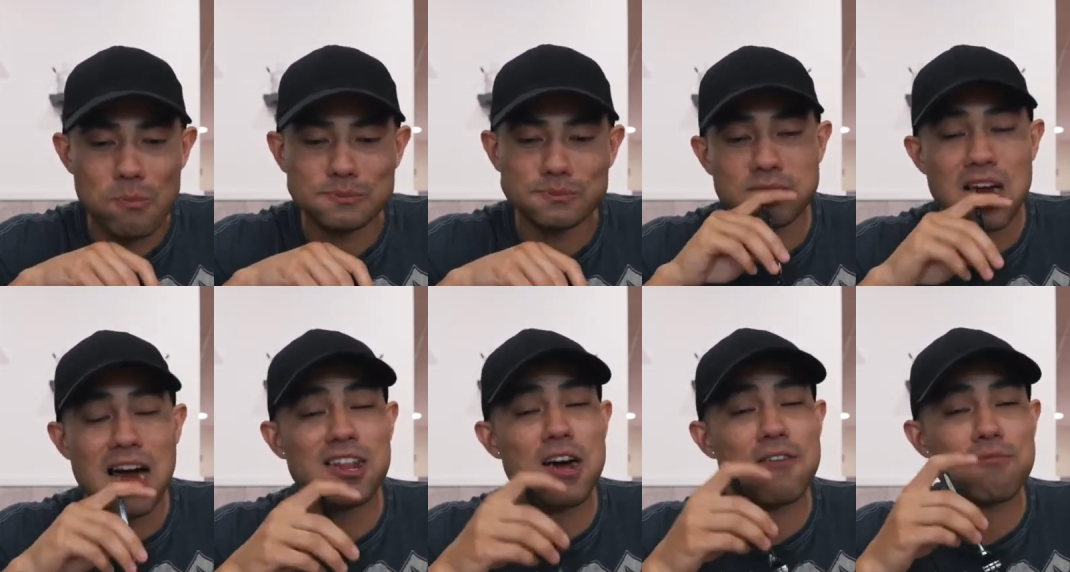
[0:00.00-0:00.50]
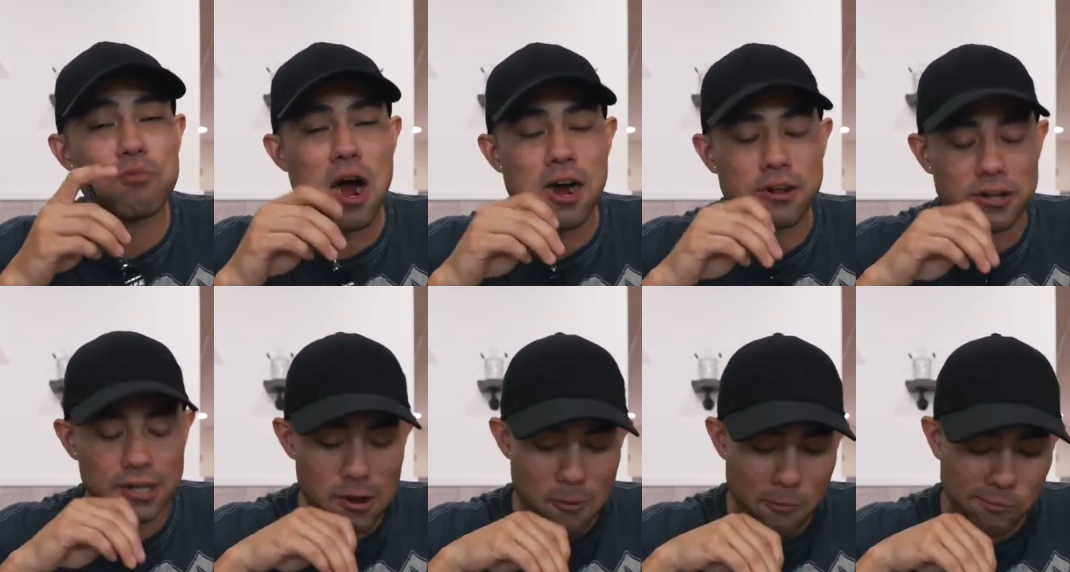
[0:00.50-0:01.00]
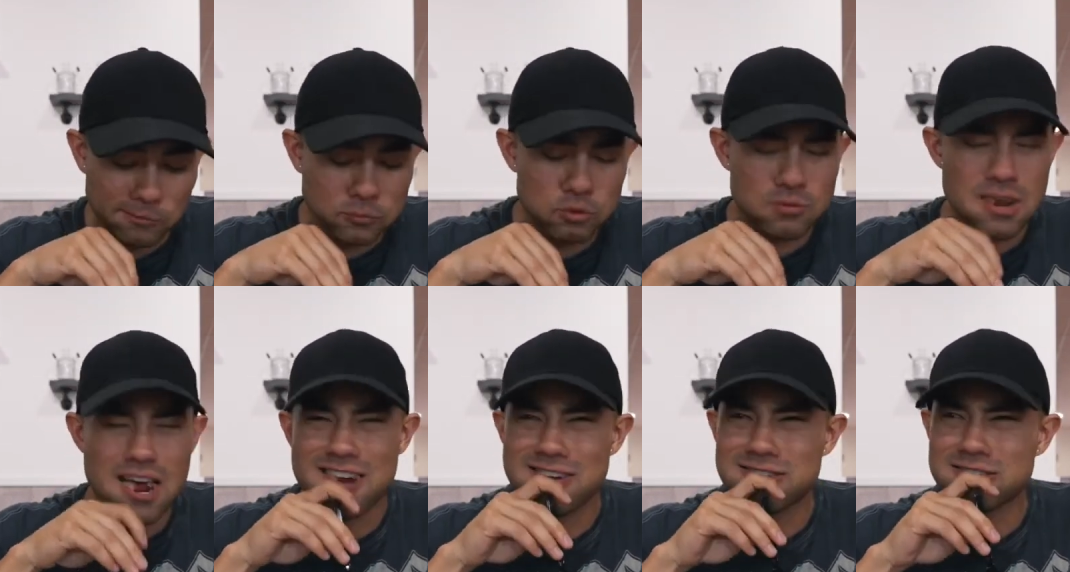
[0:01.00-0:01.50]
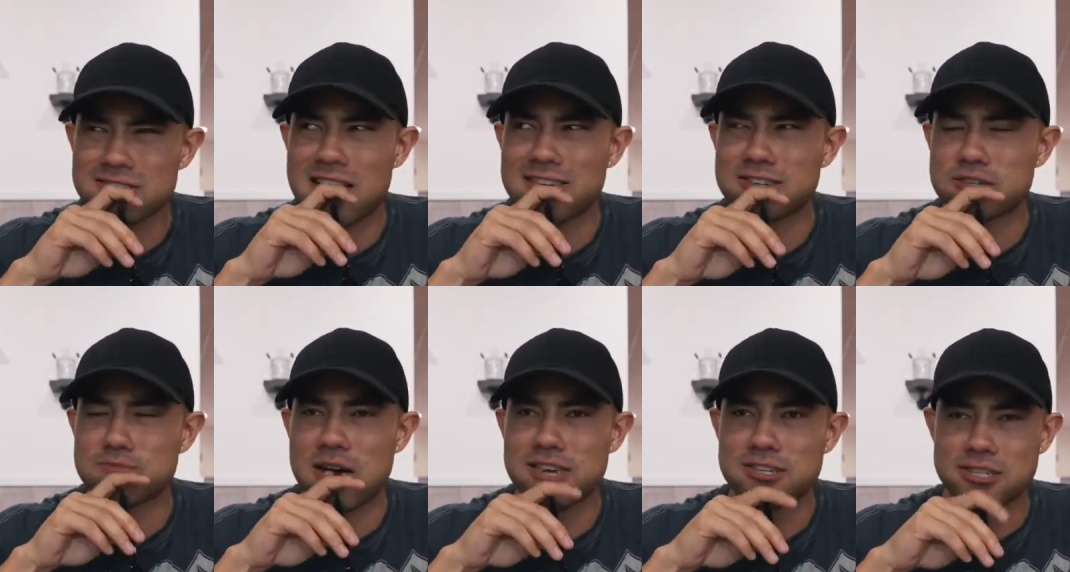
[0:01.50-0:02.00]
I love broccoli. Ooh, that is kind
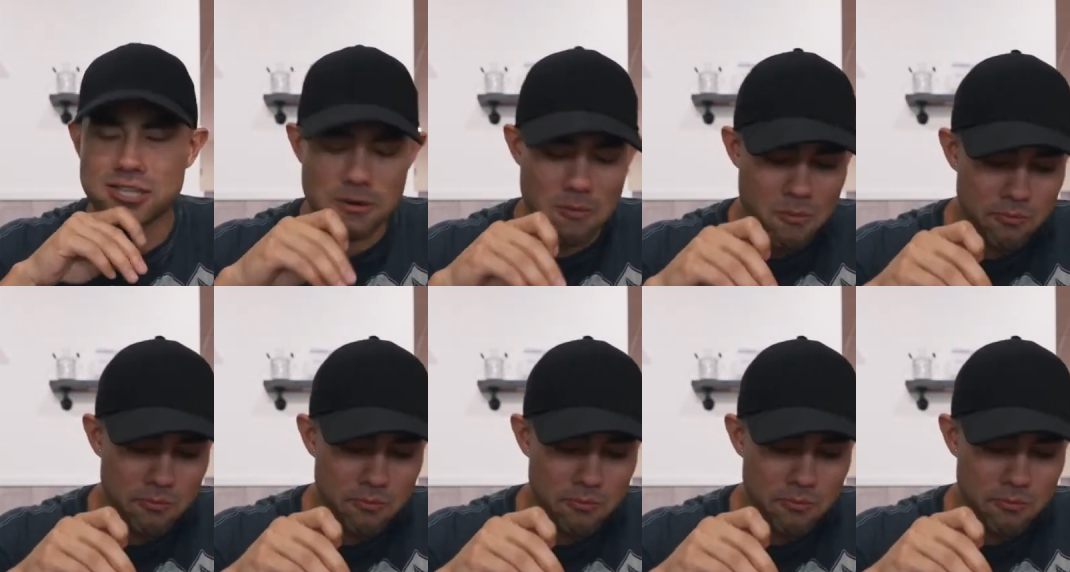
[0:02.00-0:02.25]
of spicy.